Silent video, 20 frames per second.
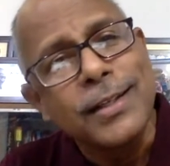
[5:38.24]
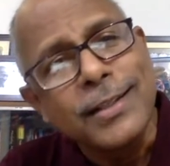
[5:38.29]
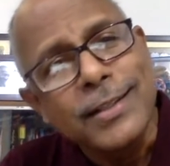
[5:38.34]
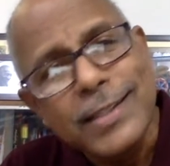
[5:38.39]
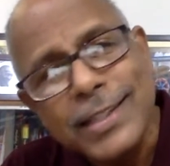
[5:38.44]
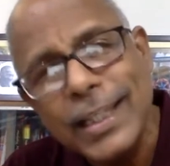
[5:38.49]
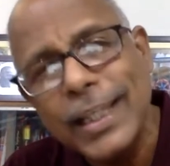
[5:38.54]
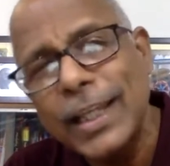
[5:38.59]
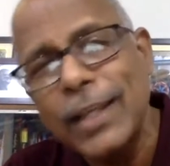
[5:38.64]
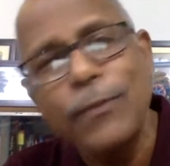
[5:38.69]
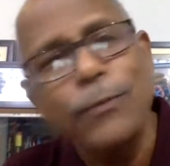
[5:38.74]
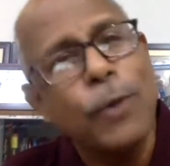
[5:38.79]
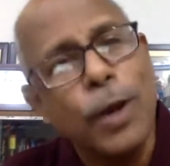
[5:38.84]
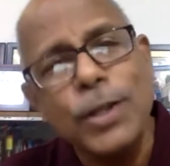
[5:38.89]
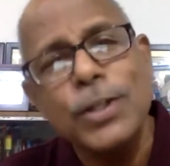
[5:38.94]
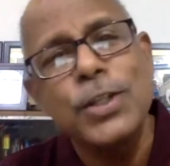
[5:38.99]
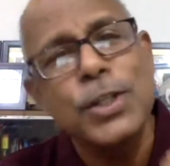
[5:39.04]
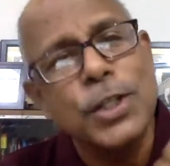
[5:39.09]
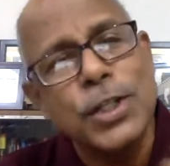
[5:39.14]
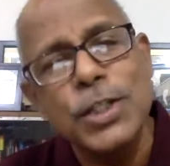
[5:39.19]
see
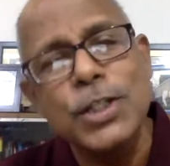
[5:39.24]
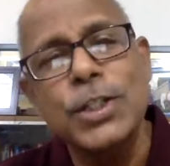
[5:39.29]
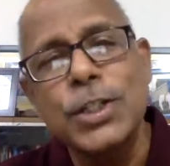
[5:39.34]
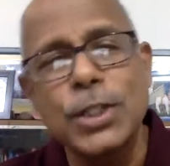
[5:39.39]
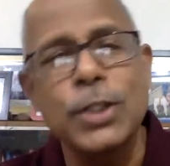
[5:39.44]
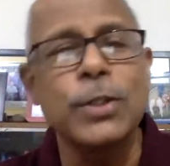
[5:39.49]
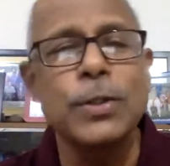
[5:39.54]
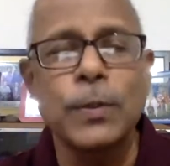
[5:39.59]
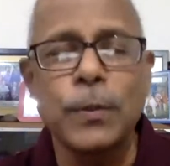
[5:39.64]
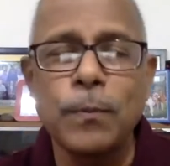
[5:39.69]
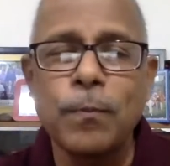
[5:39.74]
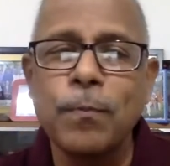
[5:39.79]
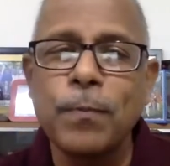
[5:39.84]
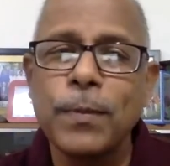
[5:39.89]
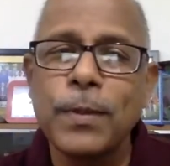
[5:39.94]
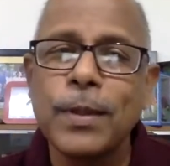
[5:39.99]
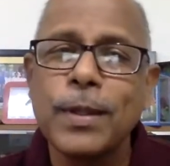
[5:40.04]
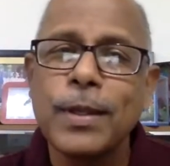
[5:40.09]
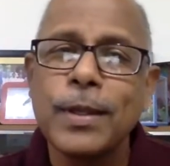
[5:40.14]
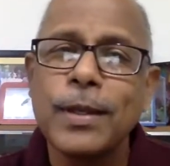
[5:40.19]
what you could do
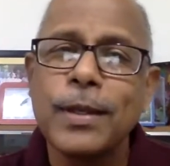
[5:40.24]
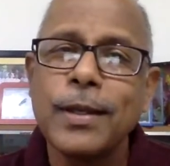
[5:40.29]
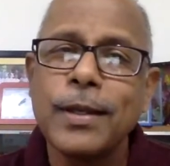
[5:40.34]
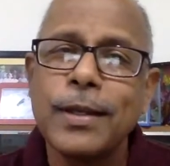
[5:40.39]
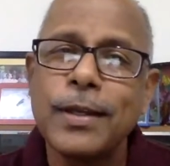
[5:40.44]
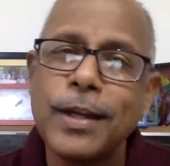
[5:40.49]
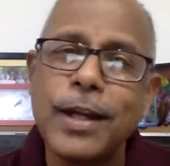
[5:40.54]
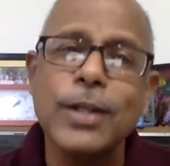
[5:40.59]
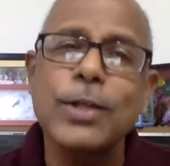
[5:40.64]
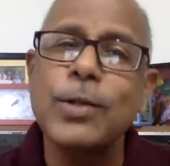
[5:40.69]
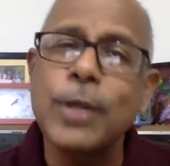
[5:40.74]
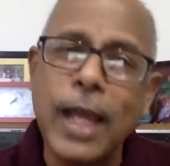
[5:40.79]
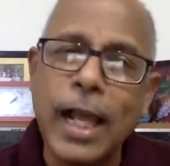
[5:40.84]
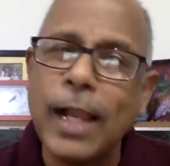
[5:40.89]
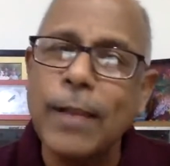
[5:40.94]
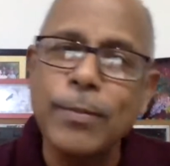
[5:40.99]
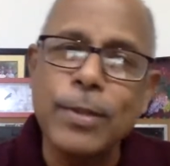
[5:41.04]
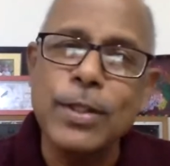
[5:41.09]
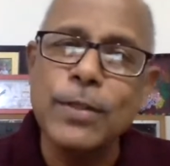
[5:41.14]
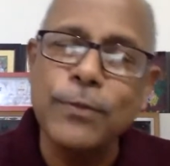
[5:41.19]
in order to
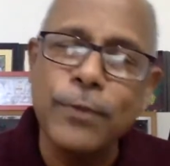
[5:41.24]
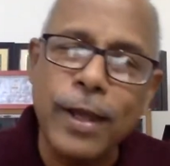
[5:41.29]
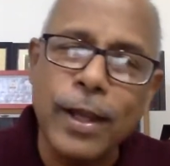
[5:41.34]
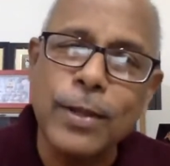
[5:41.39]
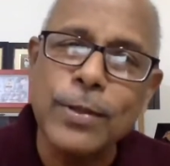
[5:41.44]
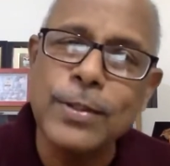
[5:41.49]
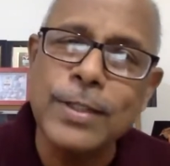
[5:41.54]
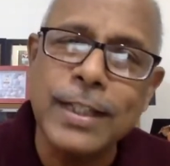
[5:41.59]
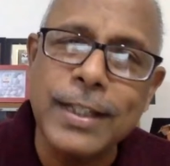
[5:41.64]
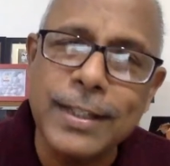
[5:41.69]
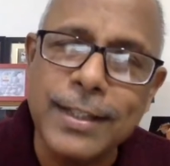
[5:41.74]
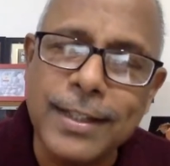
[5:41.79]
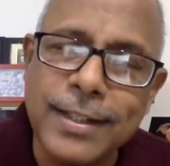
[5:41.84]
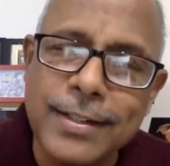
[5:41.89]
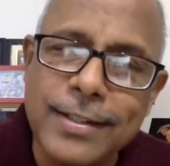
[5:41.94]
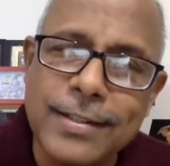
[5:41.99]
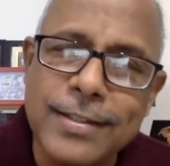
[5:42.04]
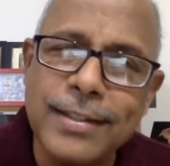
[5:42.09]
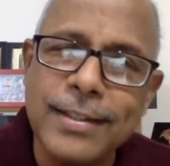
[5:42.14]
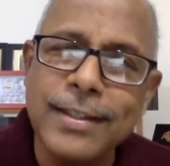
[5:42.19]
help those fellow
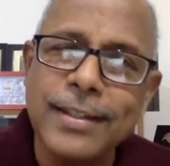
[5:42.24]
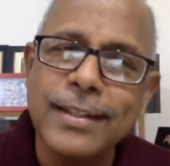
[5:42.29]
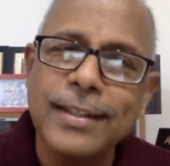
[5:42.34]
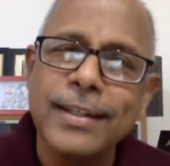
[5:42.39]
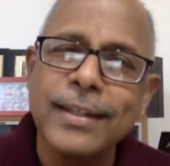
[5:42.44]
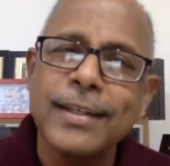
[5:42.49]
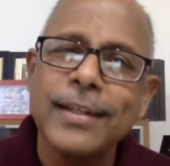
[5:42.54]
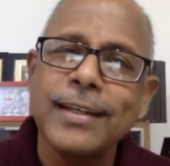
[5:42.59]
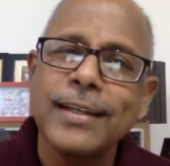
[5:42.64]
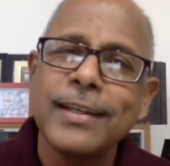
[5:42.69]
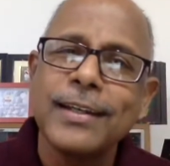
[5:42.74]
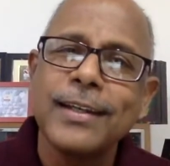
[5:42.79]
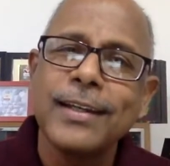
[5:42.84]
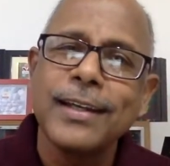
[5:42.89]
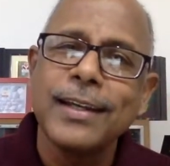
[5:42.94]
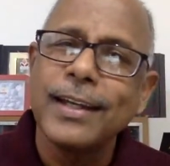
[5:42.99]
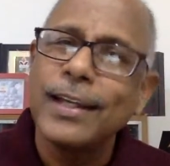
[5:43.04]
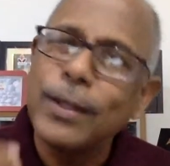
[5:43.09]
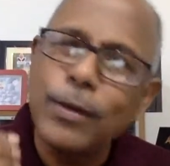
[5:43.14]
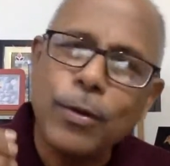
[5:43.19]
citizens
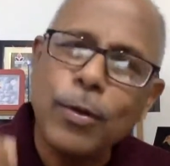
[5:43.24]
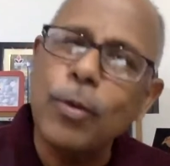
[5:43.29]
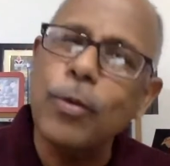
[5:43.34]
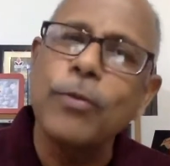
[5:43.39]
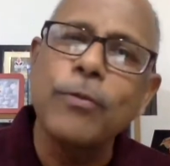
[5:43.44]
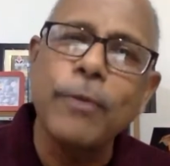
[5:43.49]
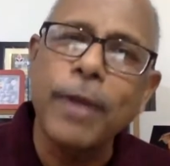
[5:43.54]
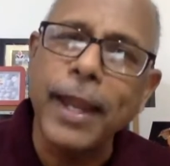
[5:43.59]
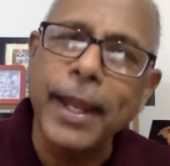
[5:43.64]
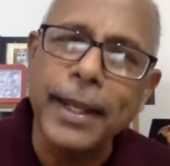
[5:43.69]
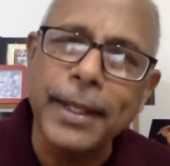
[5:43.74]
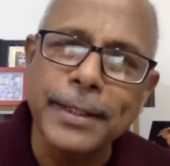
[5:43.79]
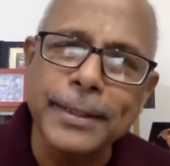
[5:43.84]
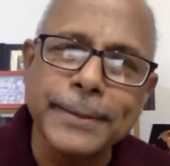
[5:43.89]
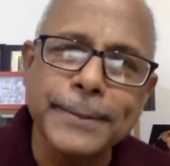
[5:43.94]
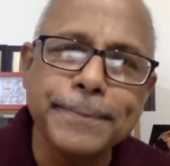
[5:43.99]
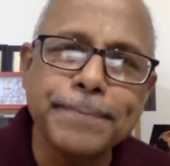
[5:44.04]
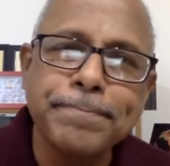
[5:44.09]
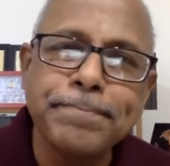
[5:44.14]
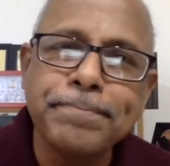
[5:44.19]
in your own way.
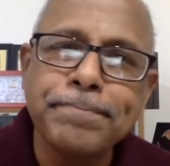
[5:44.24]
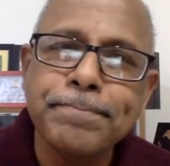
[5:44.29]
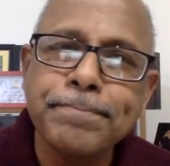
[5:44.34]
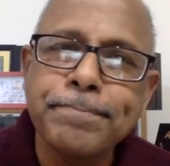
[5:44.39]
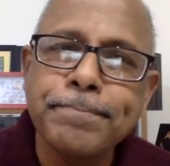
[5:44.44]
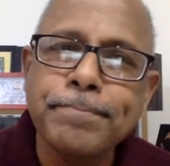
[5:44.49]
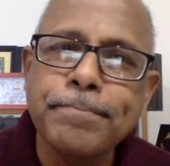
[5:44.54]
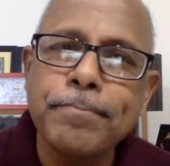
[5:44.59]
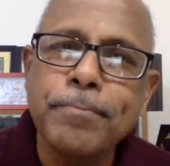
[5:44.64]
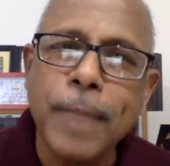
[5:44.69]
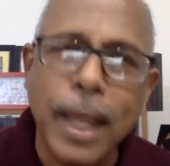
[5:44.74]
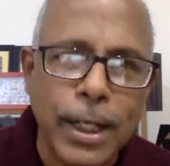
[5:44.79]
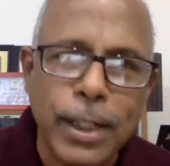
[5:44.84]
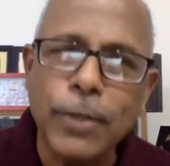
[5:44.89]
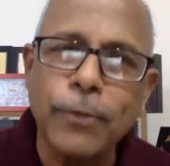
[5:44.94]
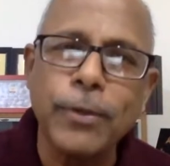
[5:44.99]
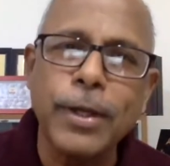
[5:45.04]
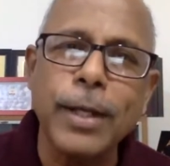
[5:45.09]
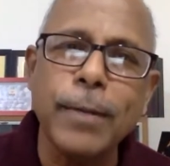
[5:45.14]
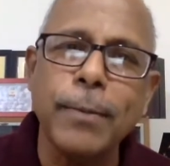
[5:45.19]
Thank
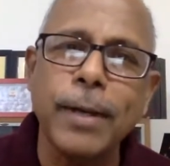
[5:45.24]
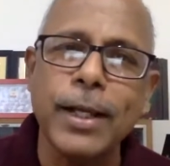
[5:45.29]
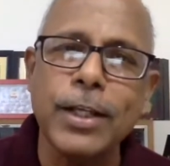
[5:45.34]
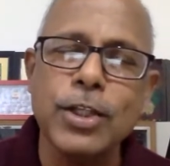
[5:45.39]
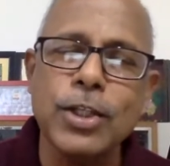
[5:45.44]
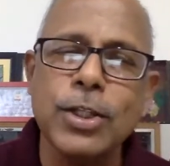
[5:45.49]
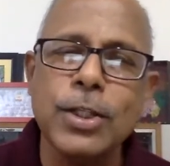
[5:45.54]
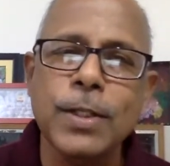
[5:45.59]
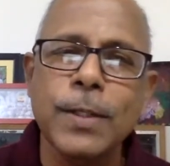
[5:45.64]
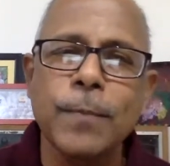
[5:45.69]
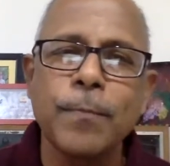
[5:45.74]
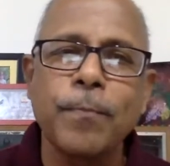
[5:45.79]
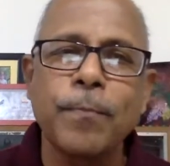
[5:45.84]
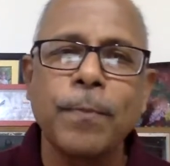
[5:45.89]
you very much.